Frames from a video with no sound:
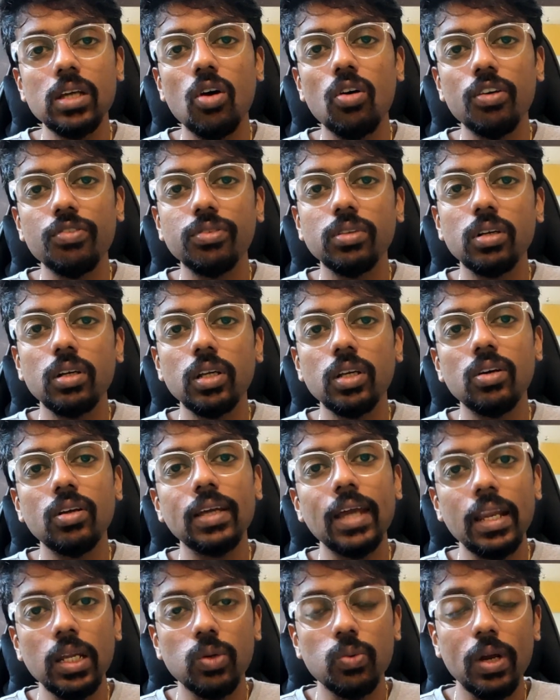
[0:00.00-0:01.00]
say out of 30
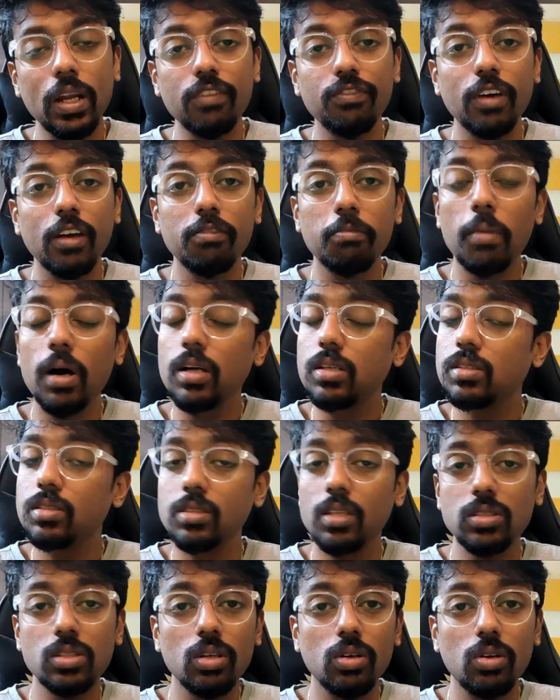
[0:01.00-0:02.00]
you're getting 25
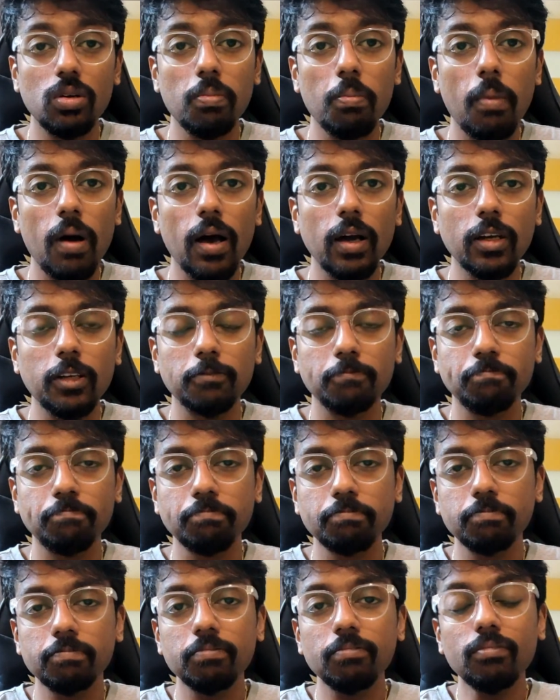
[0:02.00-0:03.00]
marks. That's a good mark.
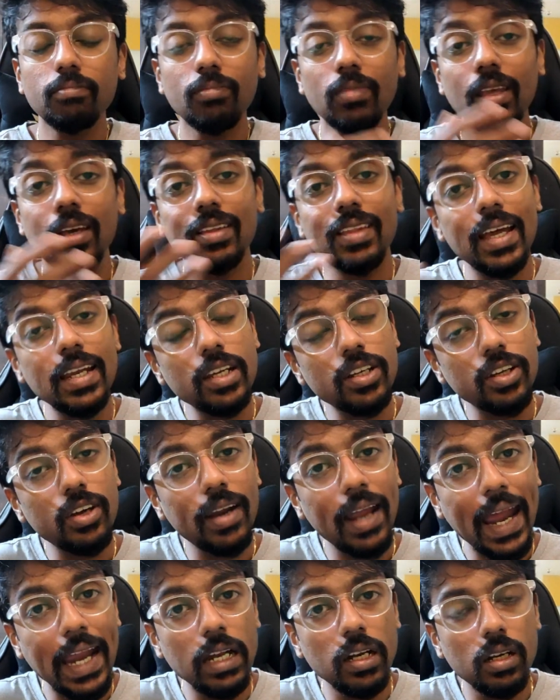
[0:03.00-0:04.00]
Then in
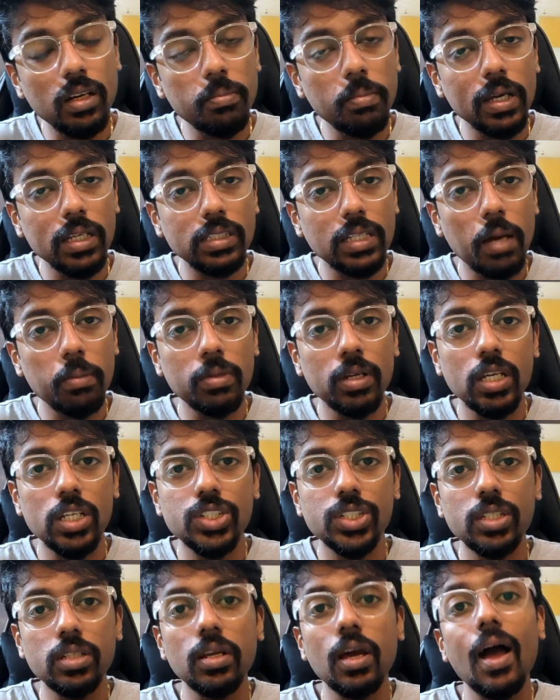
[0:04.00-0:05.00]
your end term
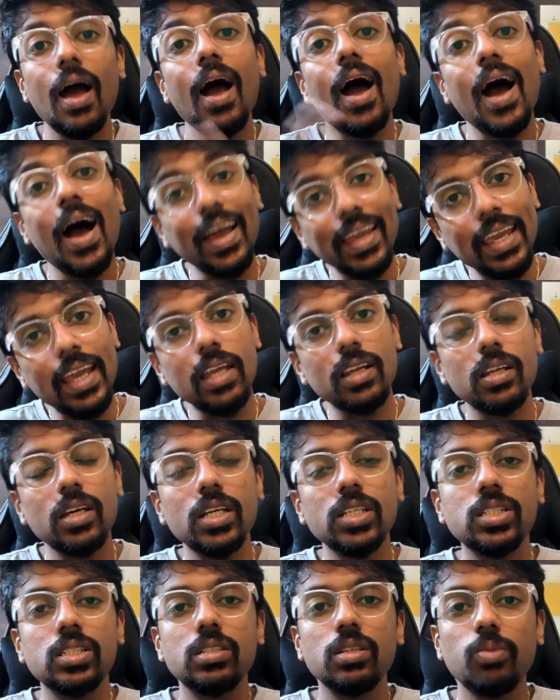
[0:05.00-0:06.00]
examination, again,
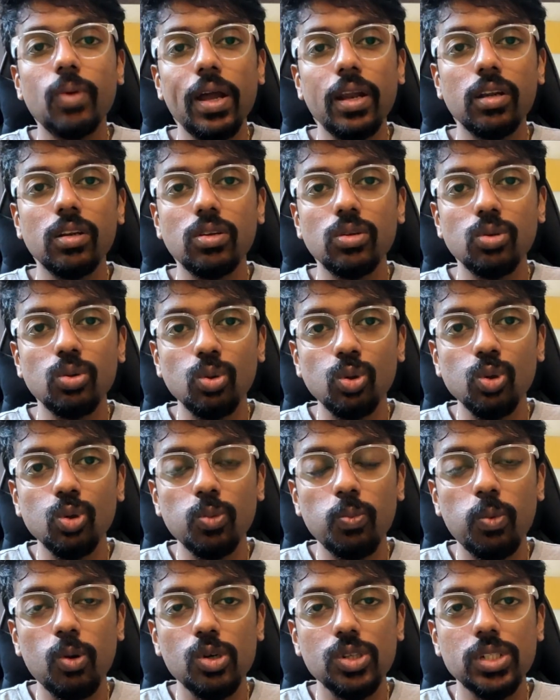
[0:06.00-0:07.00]
it's divided into
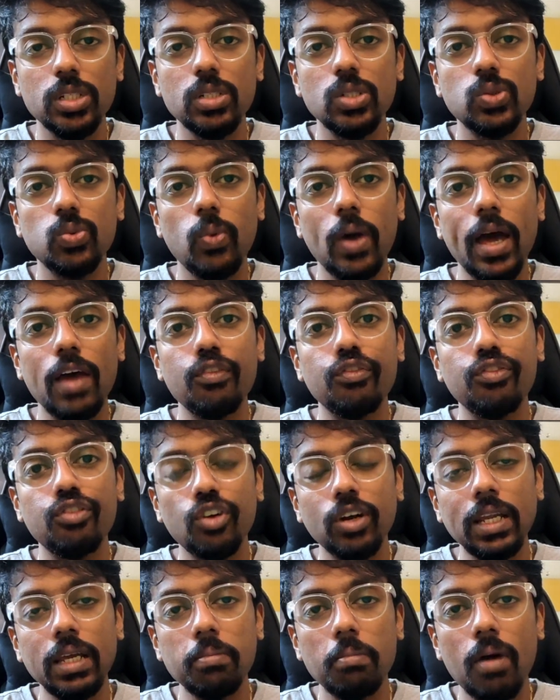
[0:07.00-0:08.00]
two portions where
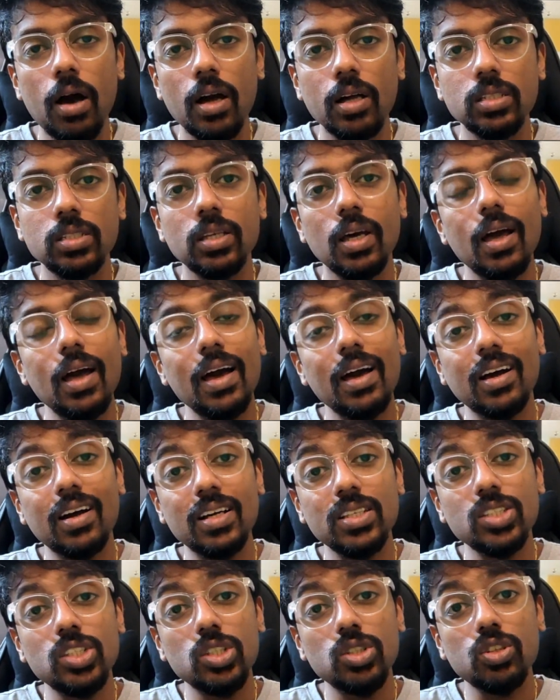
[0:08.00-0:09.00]
40 marks
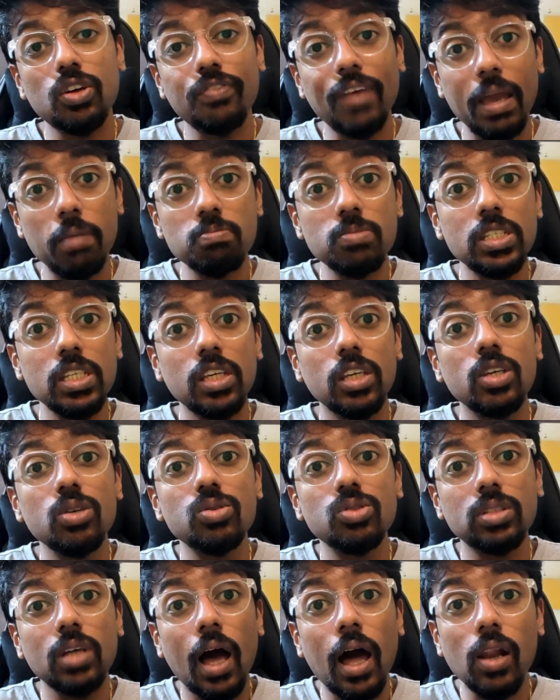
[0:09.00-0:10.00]
consist of
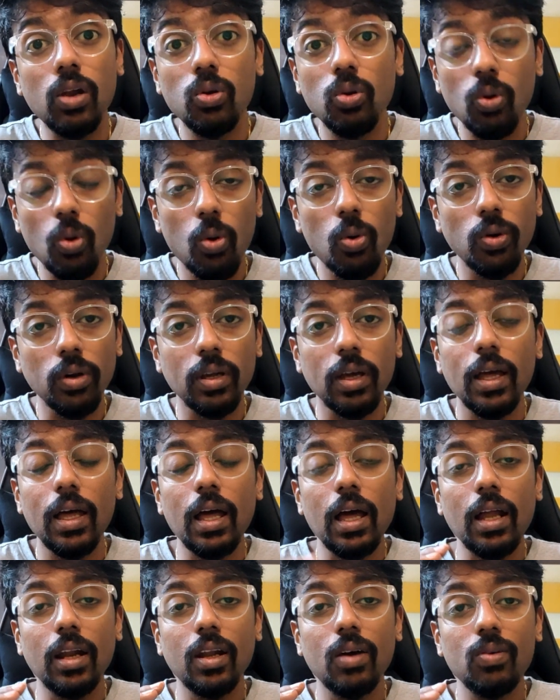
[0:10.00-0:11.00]
MCQs alone.
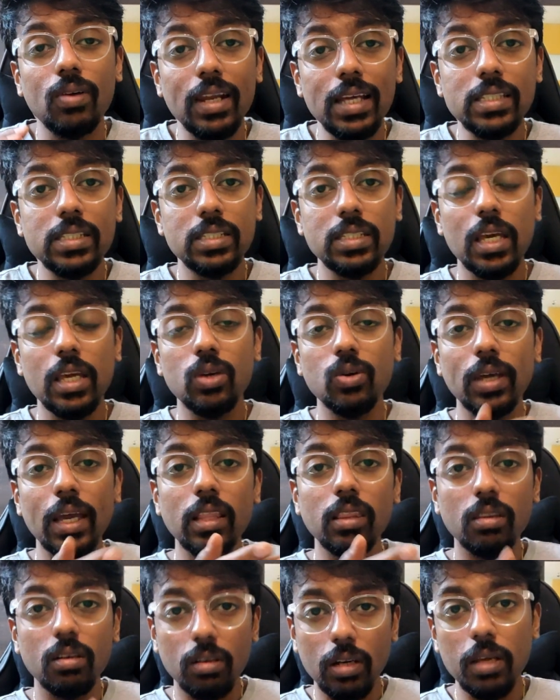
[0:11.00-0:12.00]
Now, let's say you
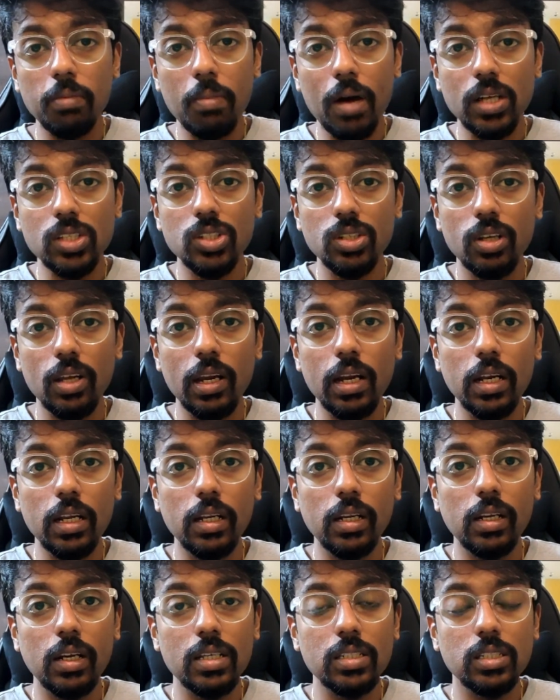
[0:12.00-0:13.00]
get 30 marks in your
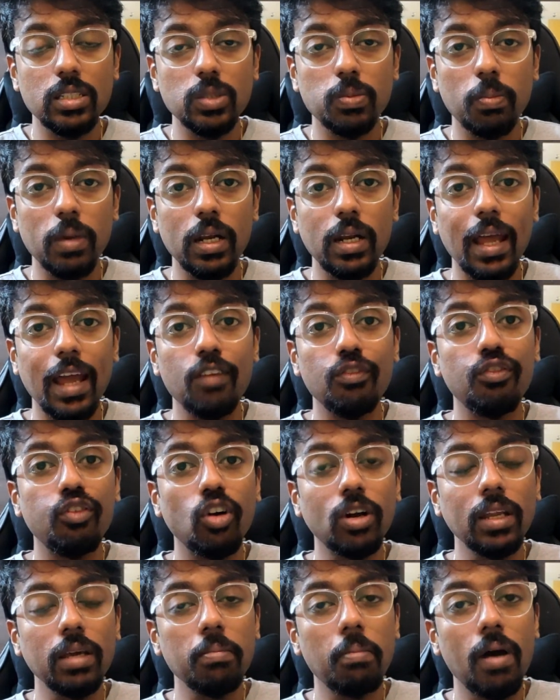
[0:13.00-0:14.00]
internal assessment and
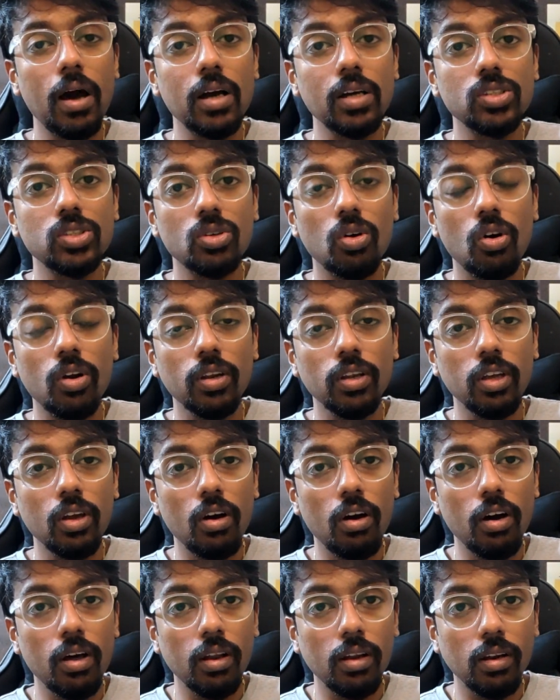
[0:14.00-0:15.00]
40 marks on
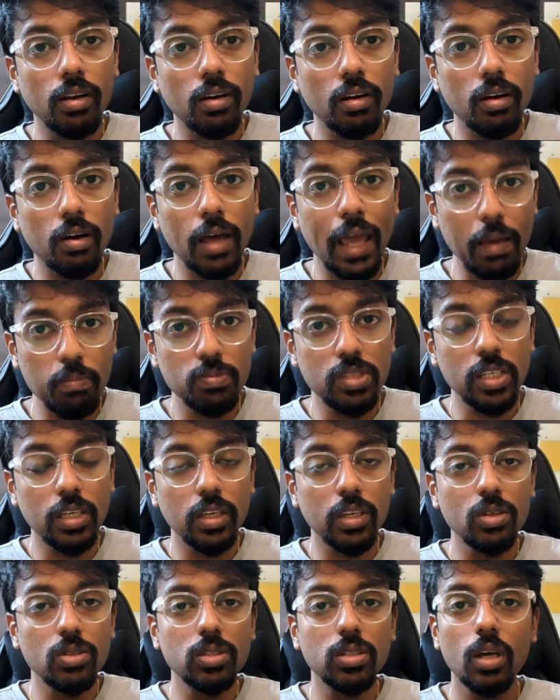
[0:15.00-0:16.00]
your
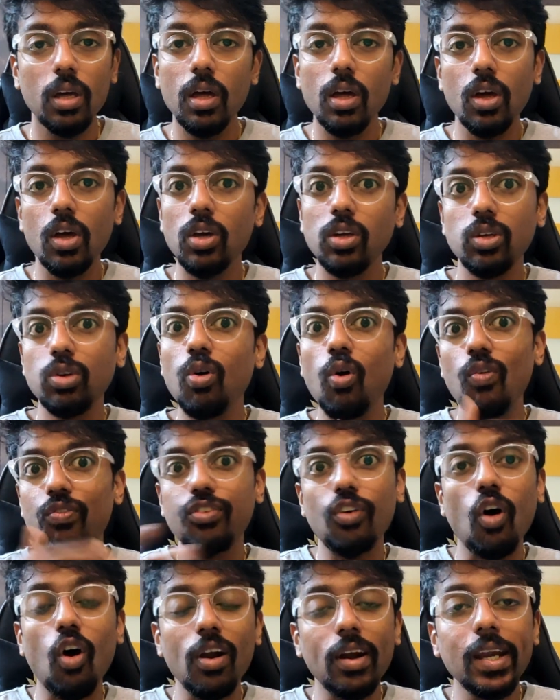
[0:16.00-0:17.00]
MCQs.
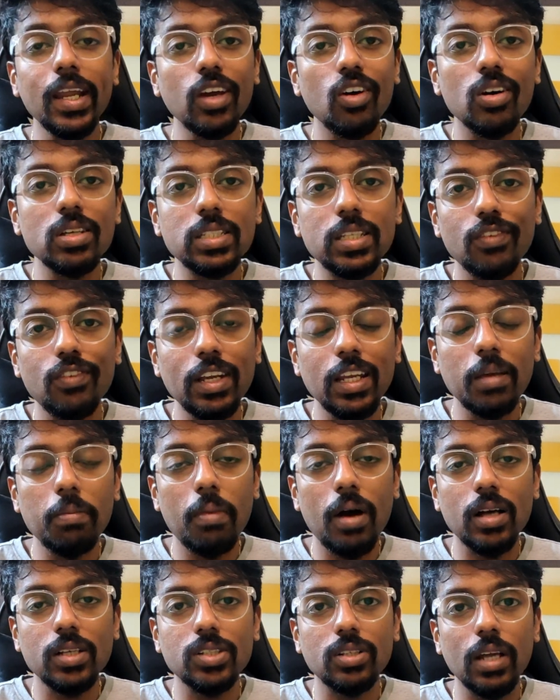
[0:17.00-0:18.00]
You've already got 70
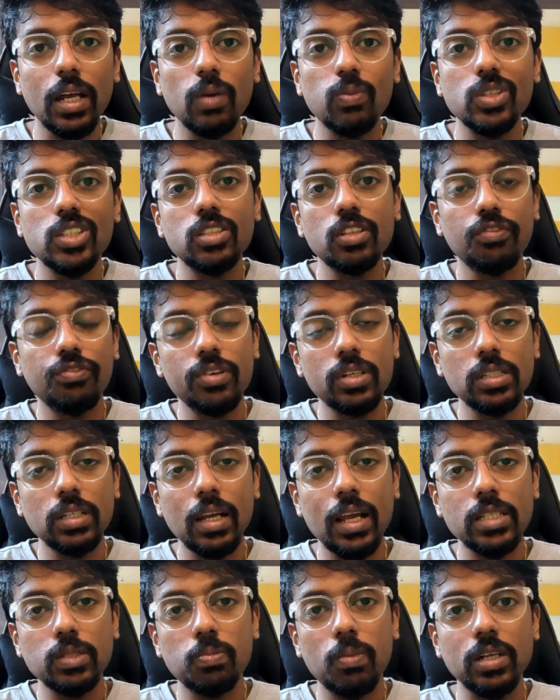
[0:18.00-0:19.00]
marks, right? Which is a
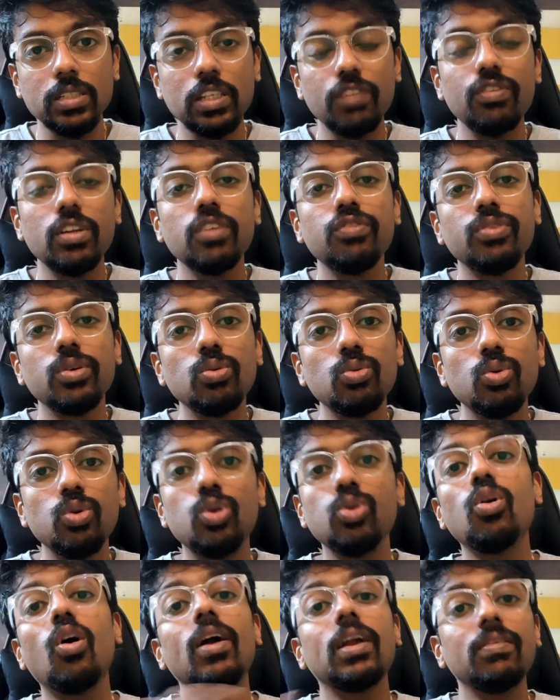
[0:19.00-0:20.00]
first class marks, even if you
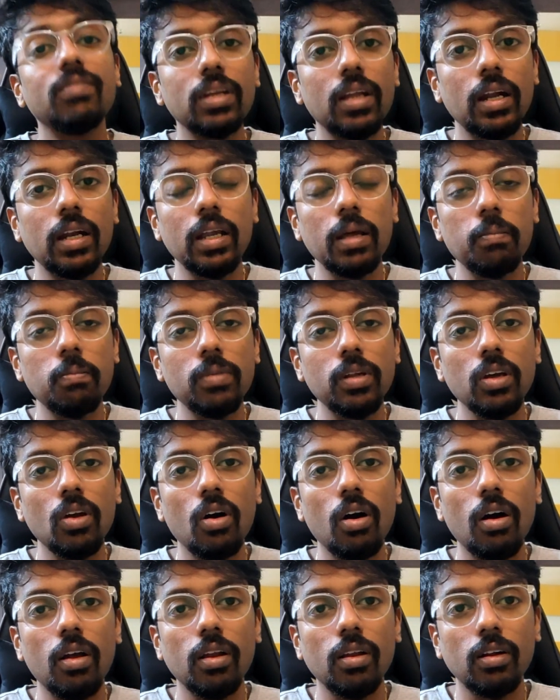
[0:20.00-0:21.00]
do not even attempt
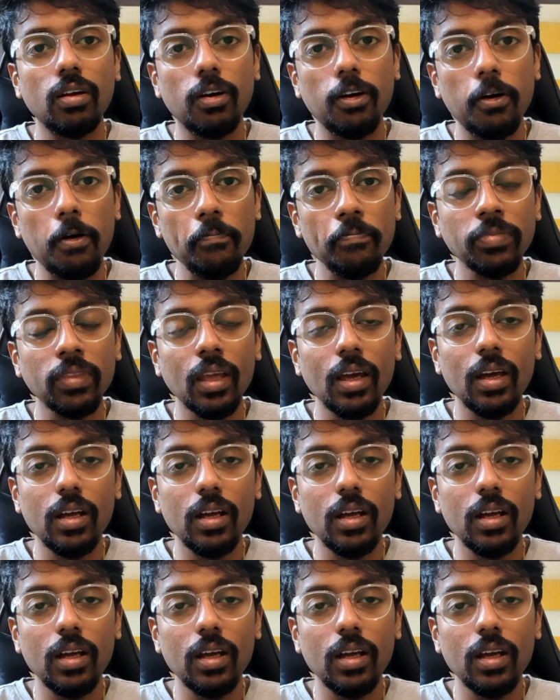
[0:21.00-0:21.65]
your